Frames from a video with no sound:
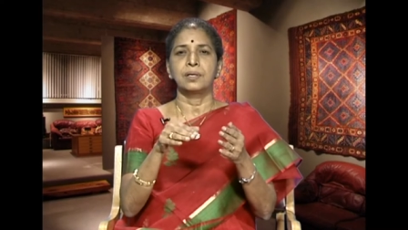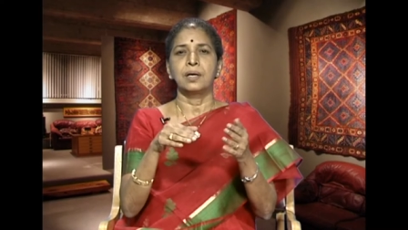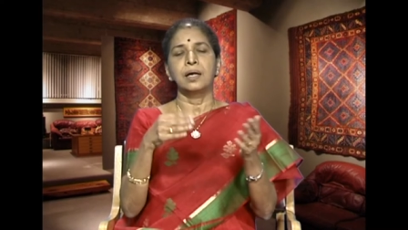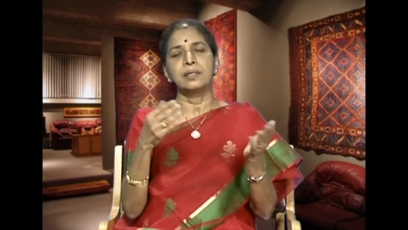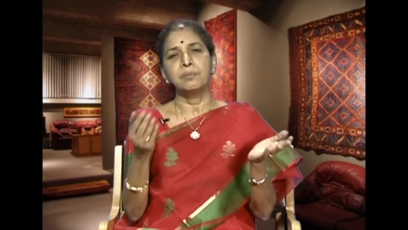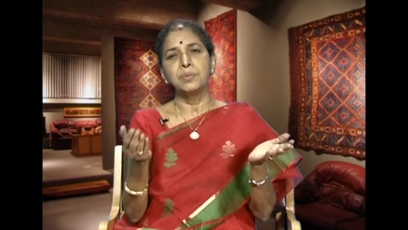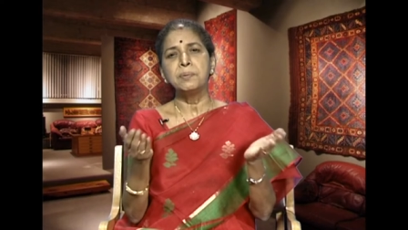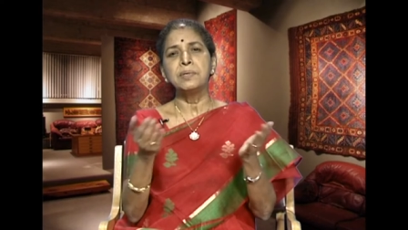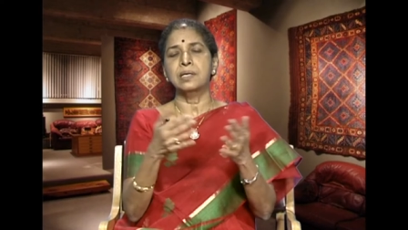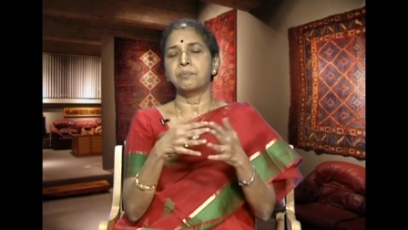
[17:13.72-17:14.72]
and then maybe
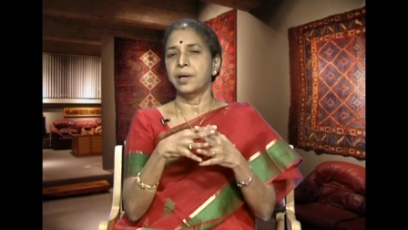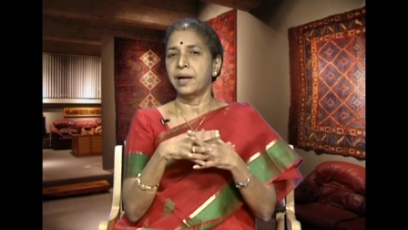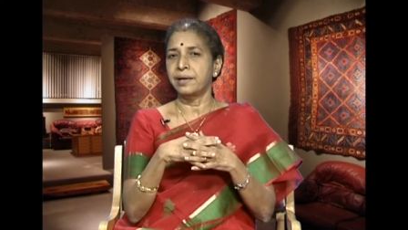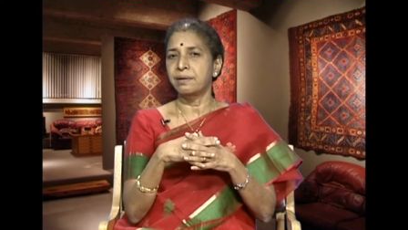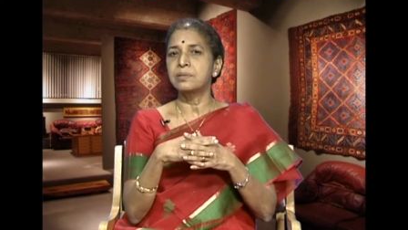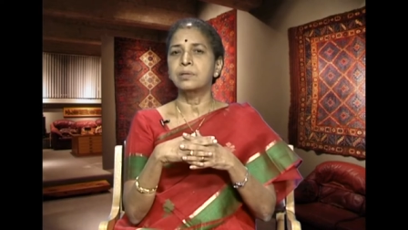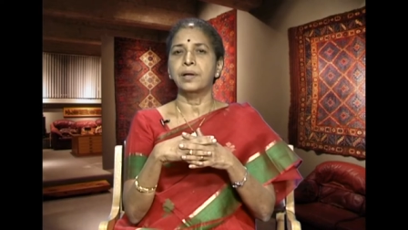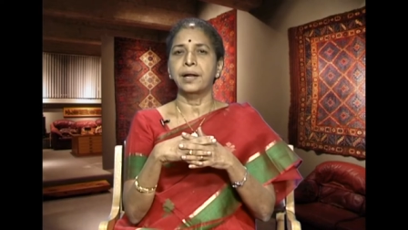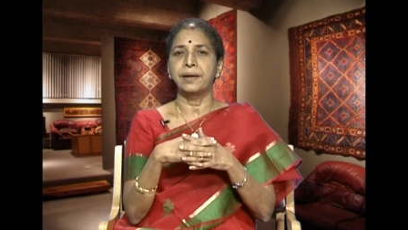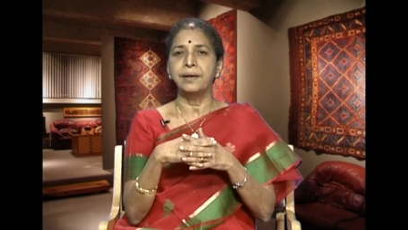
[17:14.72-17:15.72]
some additives are
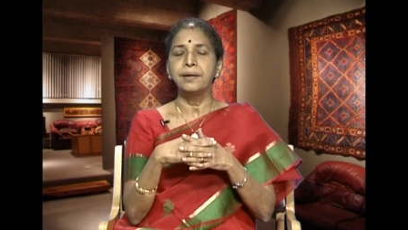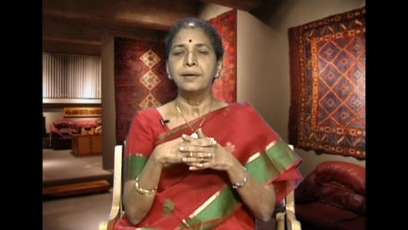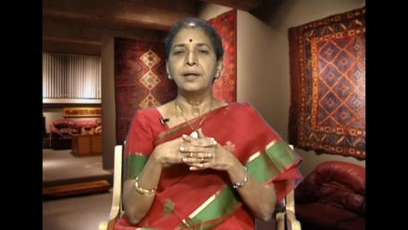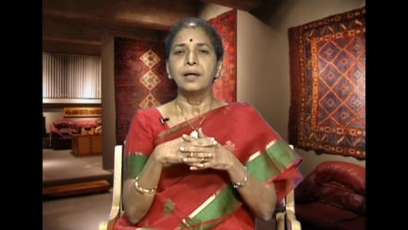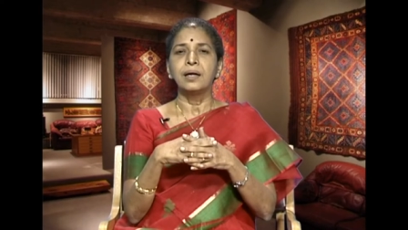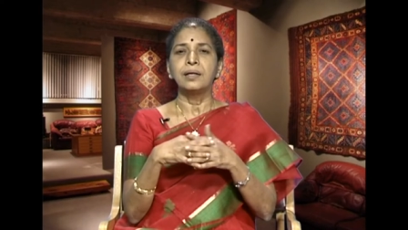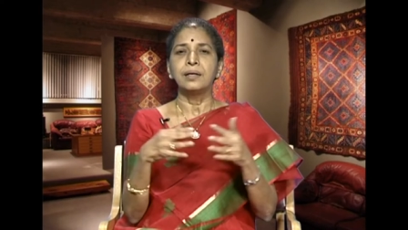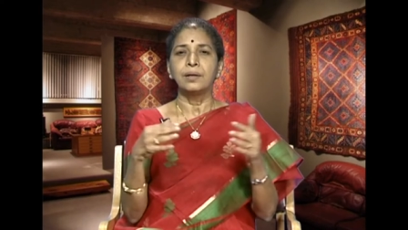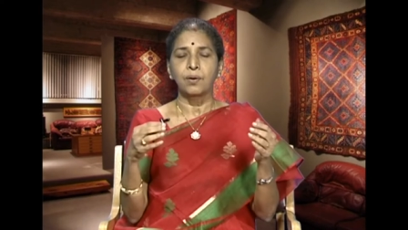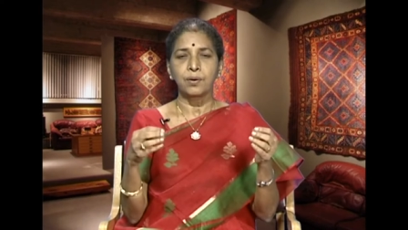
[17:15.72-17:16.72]
added uh,
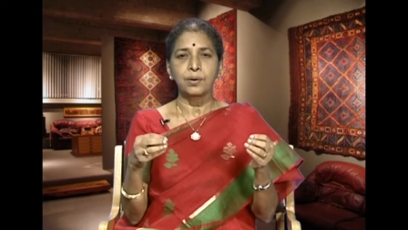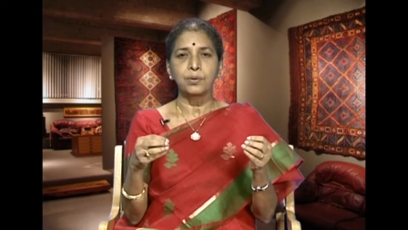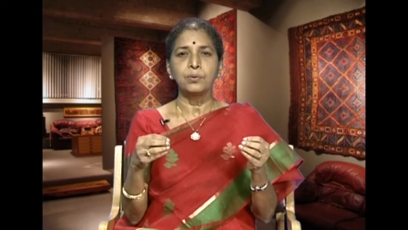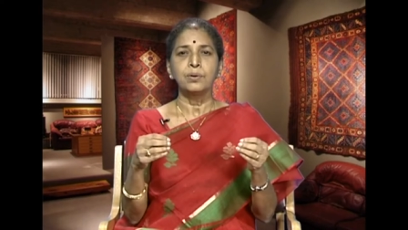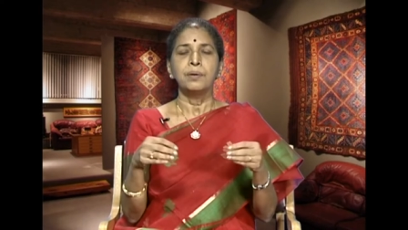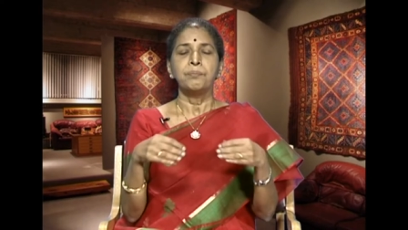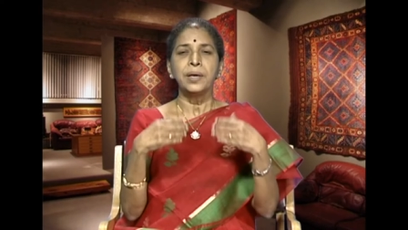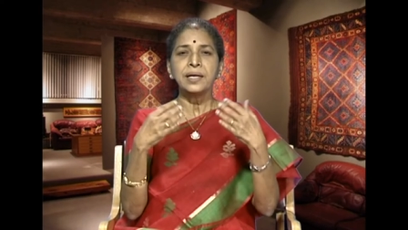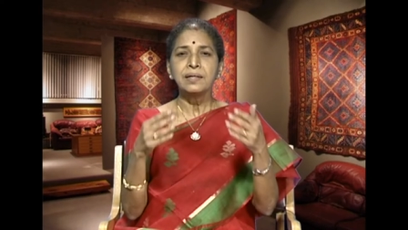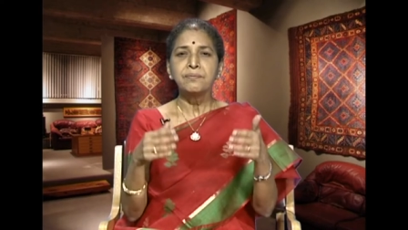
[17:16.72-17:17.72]
in order to
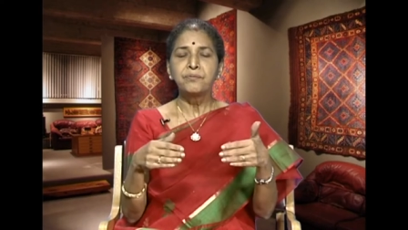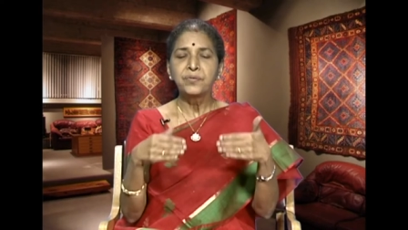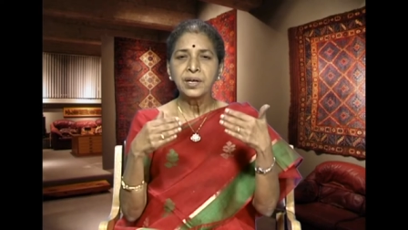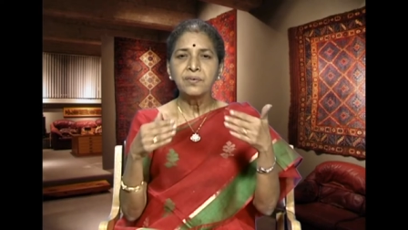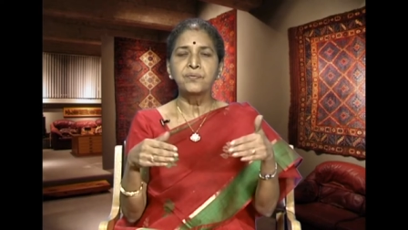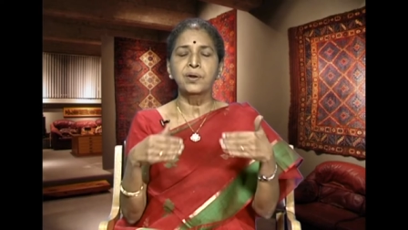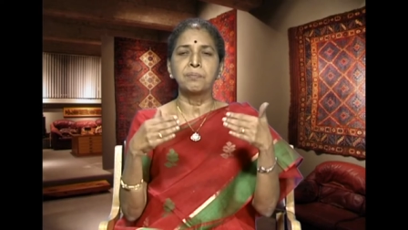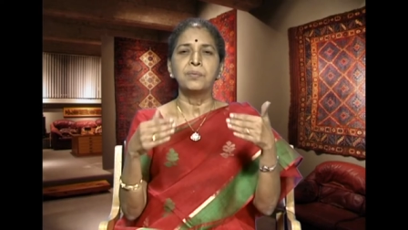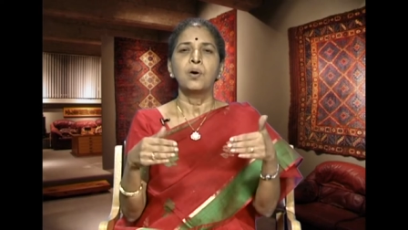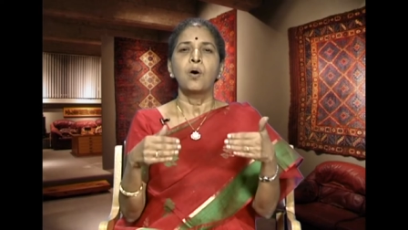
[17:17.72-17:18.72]
make them free from
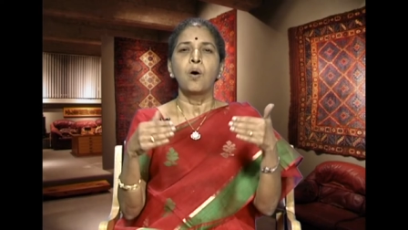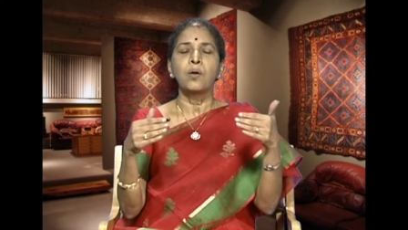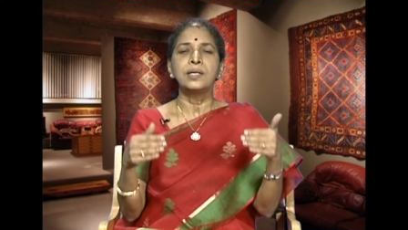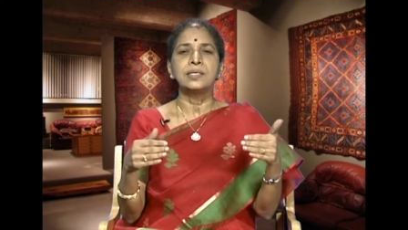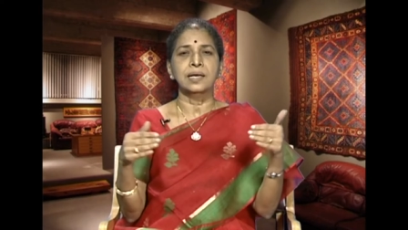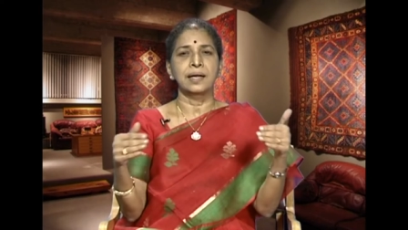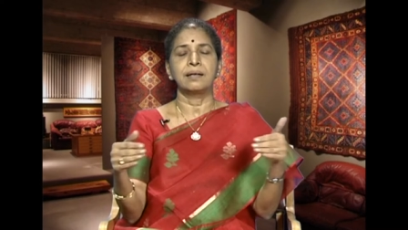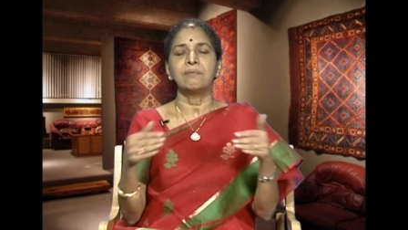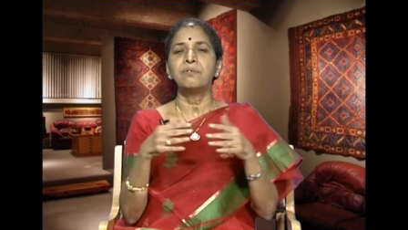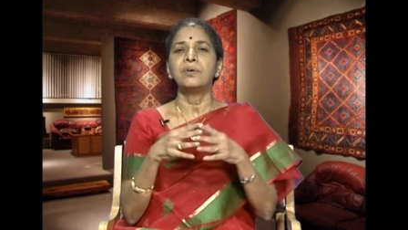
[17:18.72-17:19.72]
all these kind
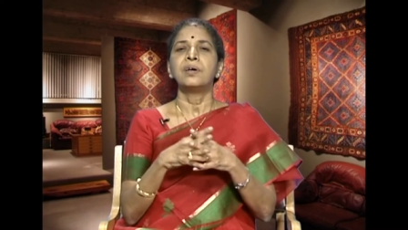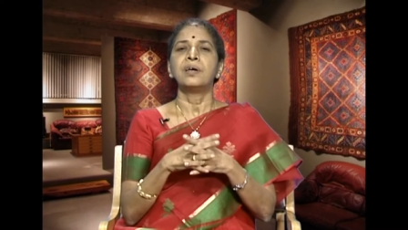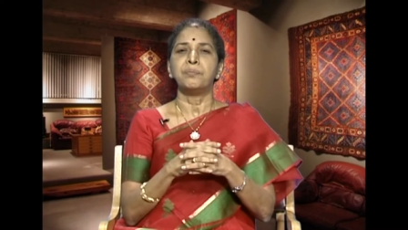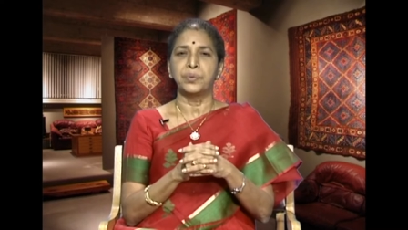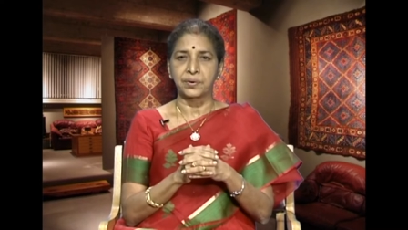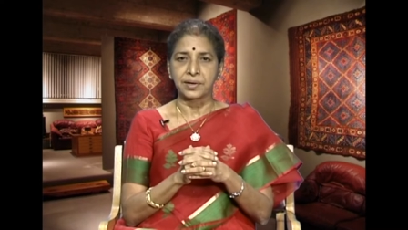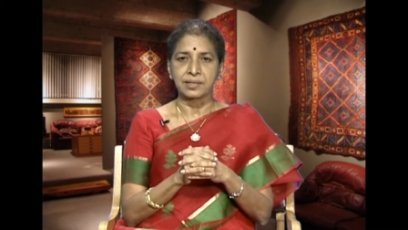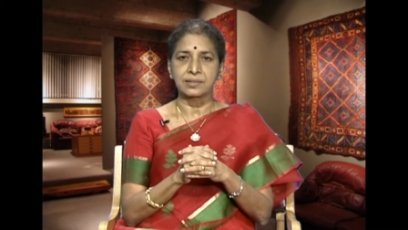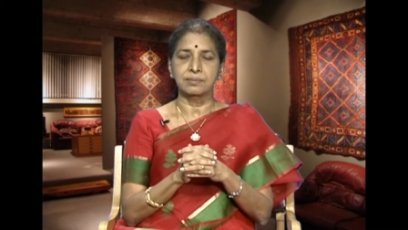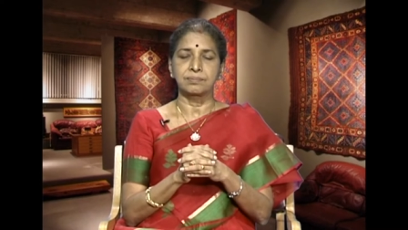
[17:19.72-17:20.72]
of impurities.